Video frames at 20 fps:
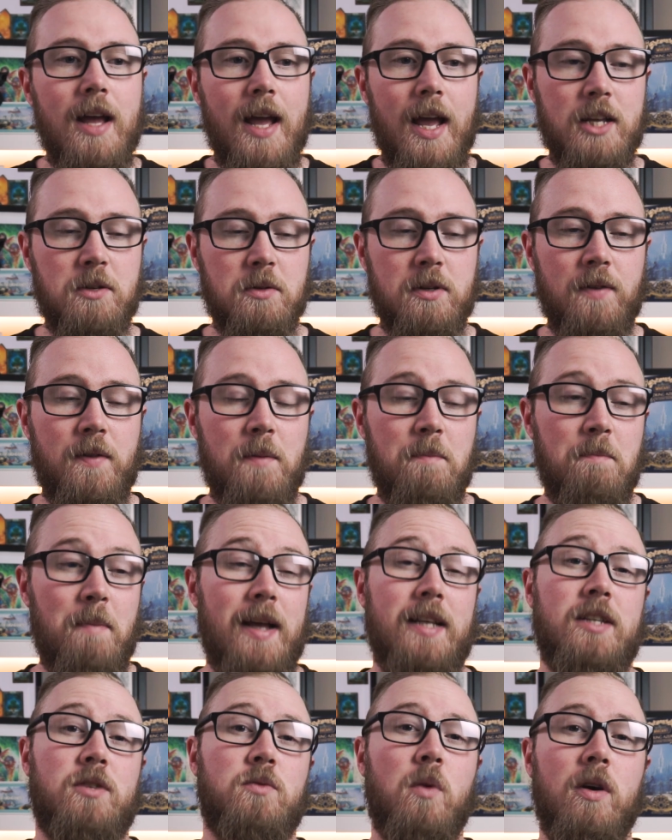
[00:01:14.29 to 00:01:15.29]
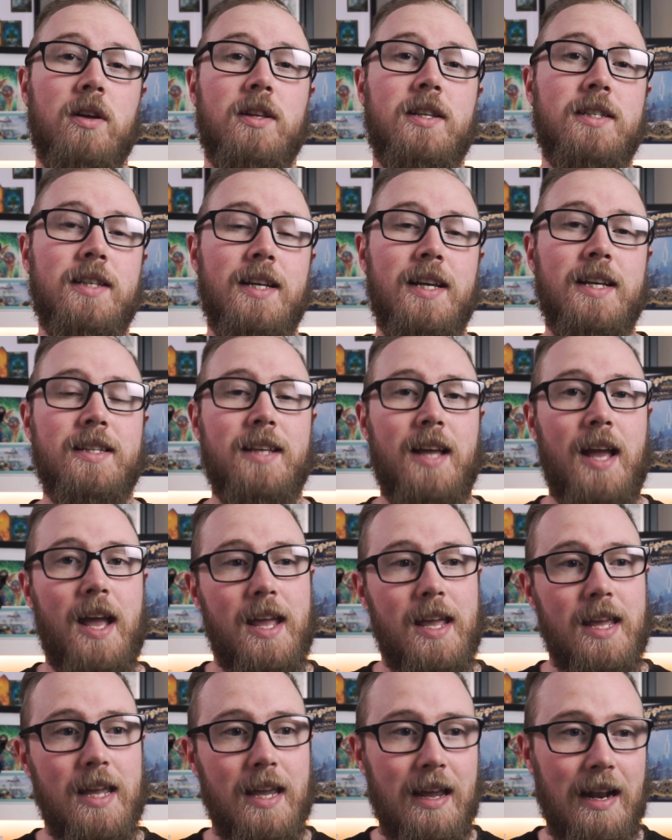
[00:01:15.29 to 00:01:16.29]
It's one of the best ones. It's
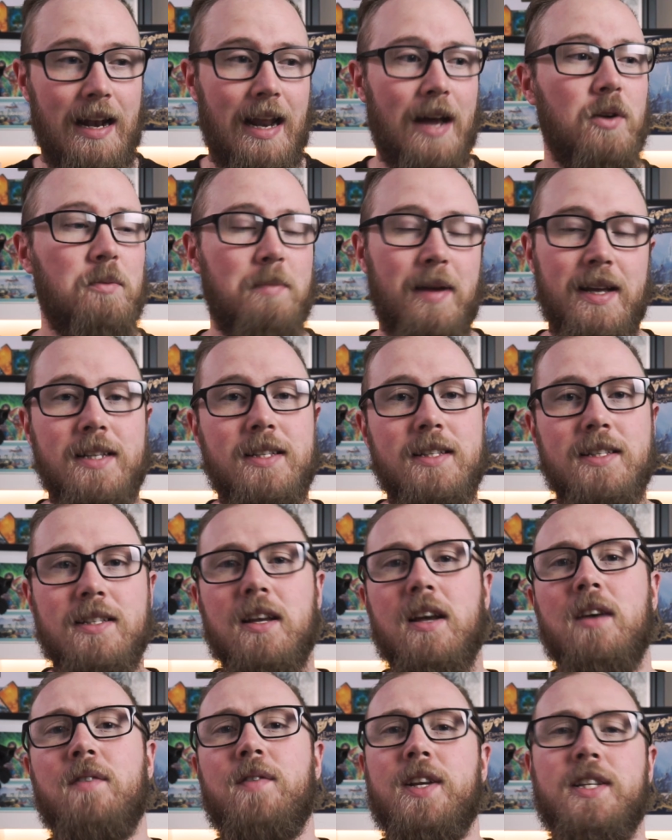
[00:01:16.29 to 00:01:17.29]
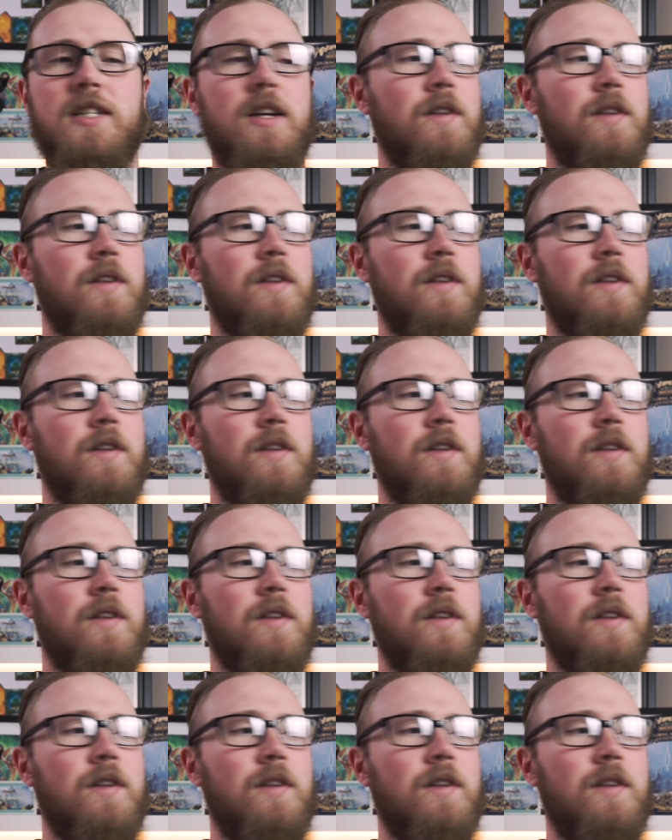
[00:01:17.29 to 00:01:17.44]
a cloud-based service.